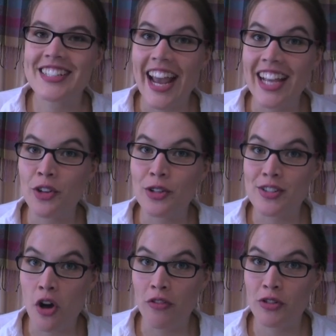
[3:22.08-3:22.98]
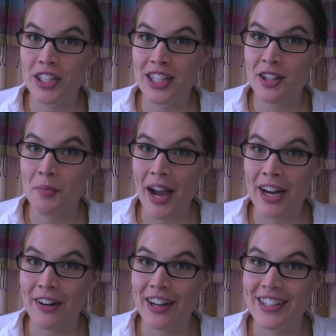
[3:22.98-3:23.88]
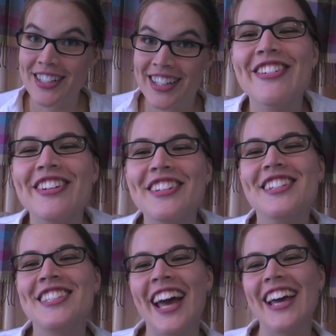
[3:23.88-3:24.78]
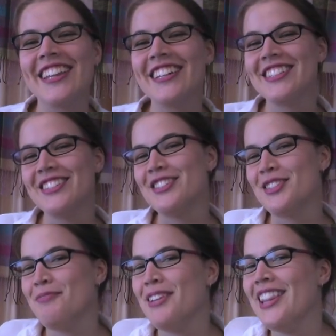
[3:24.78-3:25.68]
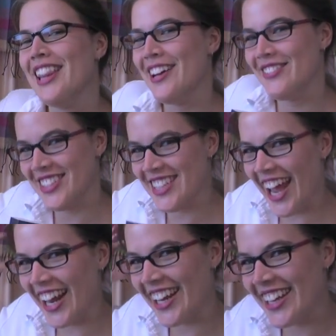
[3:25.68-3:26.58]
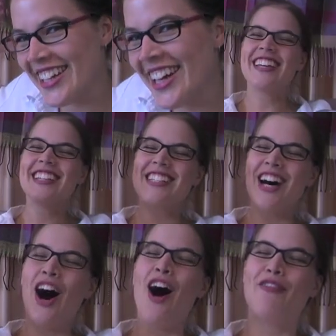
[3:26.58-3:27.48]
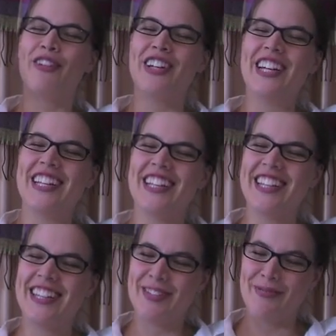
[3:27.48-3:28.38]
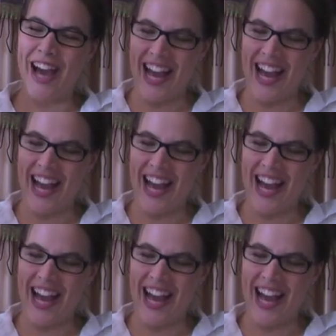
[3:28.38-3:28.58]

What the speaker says: Taylor is hovering in the background. I want Taylor to just be levitating. He's hovering in the